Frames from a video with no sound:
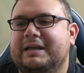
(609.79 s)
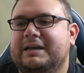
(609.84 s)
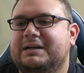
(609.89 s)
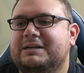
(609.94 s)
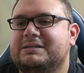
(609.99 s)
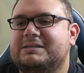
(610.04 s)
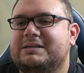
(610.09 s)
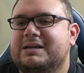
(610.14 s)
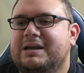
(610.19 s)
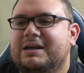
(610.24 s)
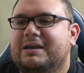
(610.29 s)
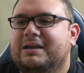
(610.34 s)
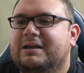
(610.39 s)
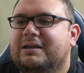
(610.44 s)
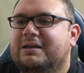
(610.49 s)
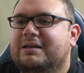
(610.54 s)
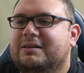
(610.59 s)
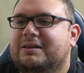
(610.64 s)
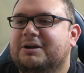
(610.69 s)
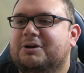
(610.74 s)
It is
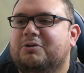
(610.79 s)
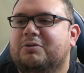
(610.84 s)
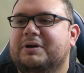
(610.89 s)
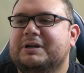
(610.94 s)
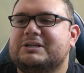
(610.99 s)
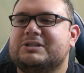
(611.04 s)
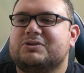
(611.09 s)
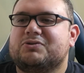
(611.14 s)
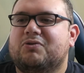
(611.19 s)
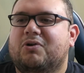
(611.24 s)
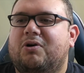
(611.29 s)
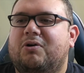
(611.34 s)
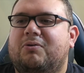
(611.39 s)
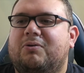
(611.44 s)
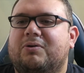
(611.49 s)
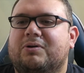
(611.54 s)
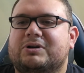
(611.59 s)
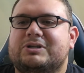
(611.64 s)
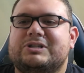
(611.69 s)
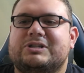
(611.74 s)
The Kree Skrull
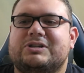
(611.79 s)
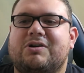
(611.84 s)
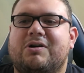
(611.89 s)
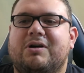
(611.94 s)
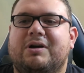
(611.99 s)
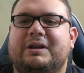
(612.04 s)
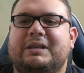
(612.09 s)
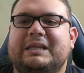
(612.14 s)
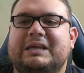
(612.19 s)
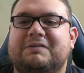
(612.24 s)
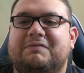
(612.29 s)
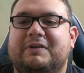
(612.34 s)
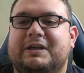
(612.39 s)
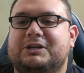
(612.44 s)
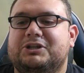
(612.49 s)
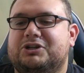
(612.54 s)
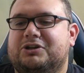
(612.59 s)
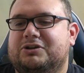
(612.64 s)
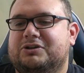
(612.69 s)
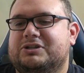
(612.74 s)
War starring the
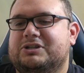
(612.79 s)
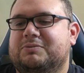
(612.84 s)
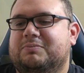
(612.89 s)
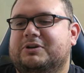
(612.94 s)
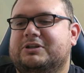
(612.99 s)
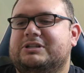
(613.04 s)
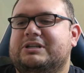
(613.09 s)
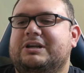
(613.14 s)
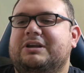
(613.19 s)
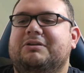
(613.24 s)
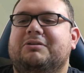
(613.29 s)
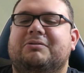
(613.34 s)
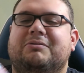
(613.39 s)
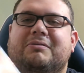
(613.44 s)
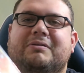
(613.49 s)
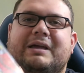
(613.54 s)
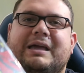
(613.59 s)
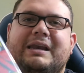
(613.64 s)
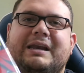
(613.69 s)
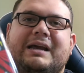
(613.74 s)
Avengers number
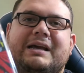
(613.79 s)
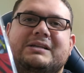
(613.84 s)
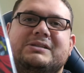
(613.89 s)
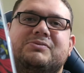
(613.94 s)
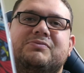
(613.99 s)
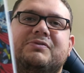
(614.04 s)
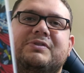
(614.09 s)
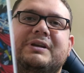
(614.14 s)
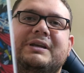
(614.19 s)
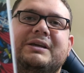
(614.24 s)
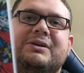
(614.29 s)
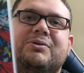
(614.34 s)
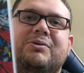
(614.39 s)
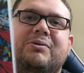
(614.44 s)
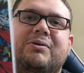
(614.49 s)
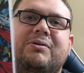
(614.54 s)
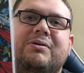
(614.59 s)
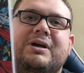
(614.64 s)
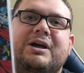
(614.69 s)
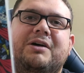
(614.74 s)
two, and it has really
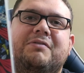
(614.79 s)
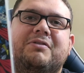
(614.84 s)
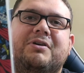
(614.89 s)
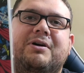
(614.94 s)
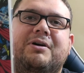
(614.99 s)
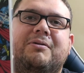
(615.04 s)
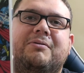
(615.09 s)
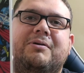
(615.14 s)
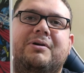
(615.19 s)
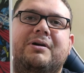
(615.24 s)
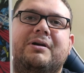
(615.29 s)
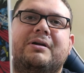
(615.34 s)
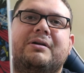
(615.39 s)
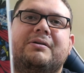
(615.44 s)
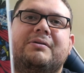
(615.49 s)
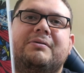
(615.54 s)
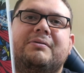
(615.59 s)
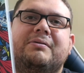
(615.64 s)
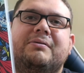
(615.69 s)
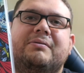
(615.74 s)
cool cover artwork.